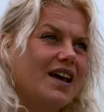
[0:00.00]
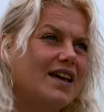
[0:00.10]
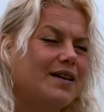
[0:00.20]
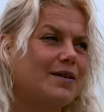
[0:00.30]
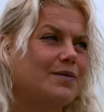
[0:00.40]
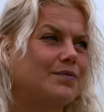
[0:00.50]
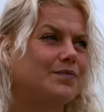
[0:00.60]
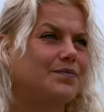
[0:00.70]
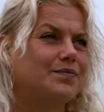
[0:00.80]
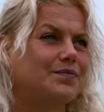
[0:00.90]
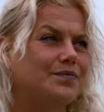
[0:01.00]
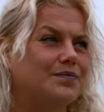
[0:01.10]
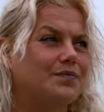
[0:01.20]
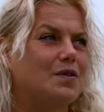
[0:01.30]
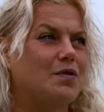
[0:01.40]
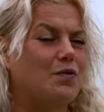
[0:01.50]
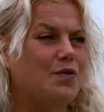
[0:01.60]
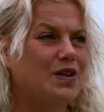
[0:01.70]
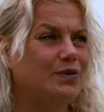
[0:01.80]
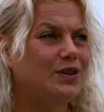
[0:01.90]

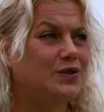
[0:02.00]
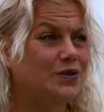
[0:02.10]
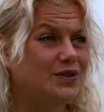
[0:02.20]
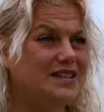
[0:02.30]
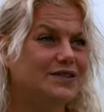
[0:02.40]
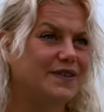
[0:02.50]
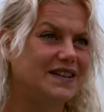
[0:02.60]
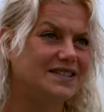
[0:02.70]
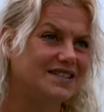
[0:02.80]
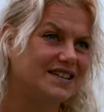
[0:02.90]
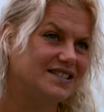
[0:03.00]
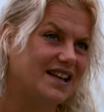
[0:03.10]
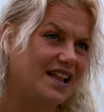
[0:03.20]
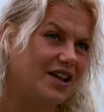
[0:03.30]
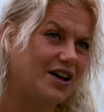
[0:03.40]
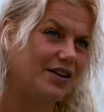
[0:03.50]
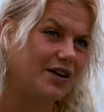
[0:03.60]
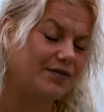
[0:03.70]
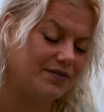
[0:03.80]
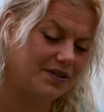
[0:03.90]
When we do these things, there's a lot
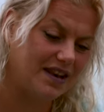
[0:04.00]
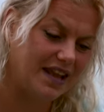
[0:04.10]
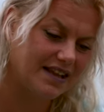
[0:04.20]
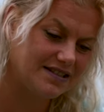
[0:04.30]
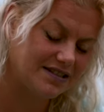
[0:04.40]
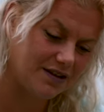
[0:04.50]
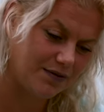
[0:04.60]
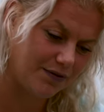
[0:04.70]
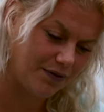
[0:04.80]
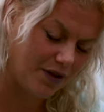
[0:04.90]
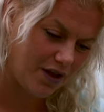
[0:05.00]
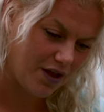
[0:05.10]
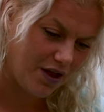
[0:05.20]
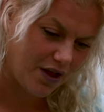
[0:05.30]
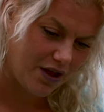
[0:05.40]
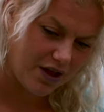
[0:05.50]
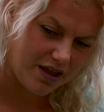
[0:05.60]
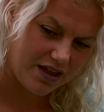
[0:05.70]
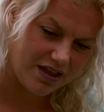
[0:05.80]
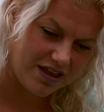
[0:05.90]
of negative
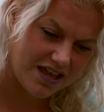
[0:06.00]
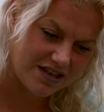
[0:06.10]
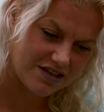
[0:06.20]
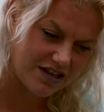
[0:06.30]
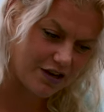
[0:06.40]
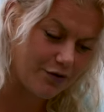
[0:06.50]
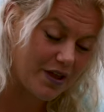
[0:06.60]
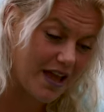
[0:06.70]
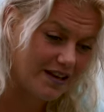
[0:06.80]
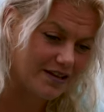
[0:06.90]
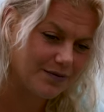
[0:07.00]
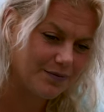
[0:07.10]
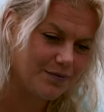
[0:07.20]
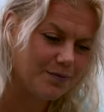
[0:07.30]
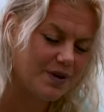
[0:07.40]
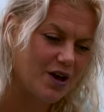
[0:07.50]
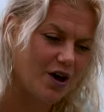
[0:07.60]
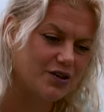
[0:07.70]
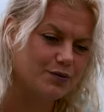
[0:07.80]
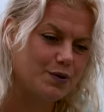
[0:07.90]
energy created,
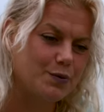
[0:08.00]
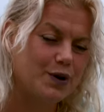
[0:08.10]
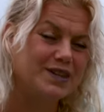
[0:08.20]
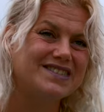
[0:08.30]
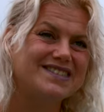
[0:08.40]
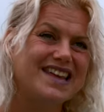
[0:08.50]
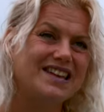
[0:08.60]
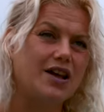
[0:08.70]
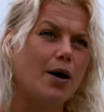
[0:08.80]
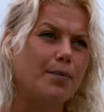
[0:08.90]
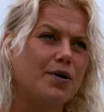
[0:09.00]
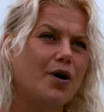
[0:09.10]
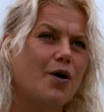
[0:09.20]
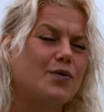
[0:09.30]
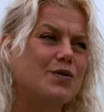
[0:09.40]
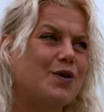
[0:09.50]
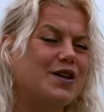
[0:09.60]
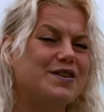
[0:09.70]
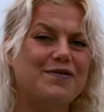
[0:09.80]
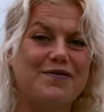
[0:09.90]
because we want to stand up, we
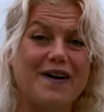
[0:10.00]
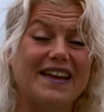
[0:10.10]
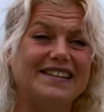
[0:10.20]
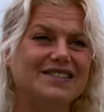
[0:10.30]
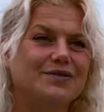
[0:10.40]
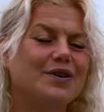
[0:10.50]
want to fight.